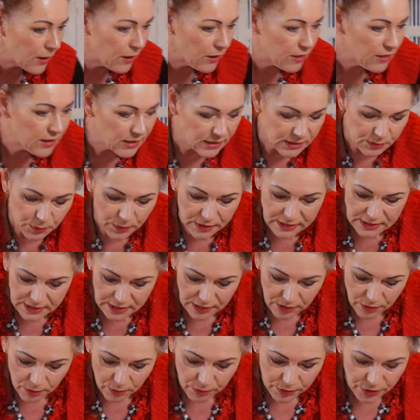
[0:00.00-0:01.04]
these ones
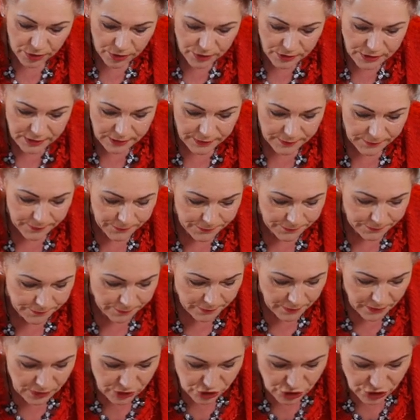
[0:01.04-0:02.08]
here I'll use.
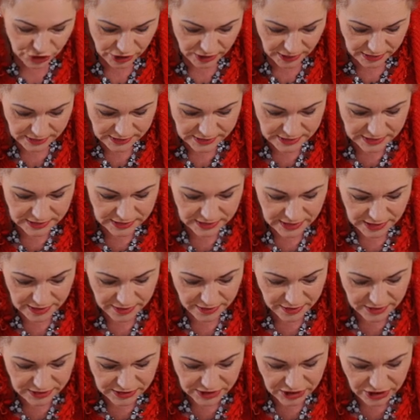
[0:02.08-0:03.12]
just
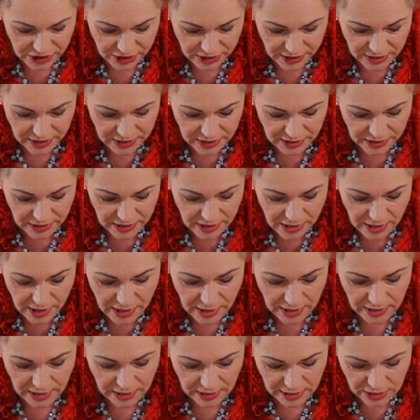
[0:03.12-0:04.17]
get the tea
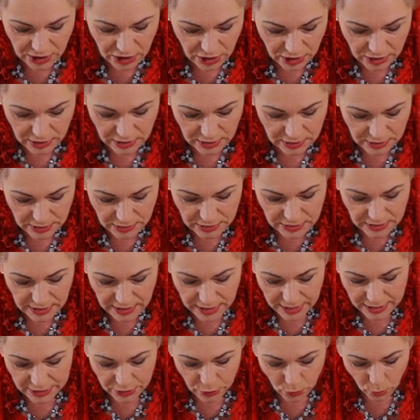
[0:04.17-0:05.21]

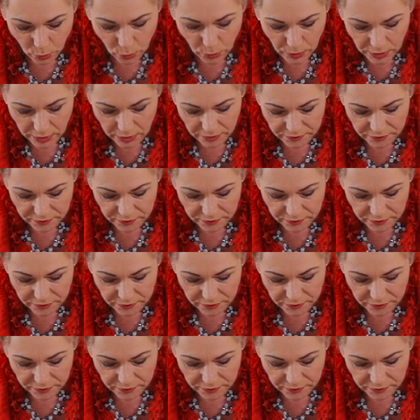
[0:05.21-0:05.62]
and oil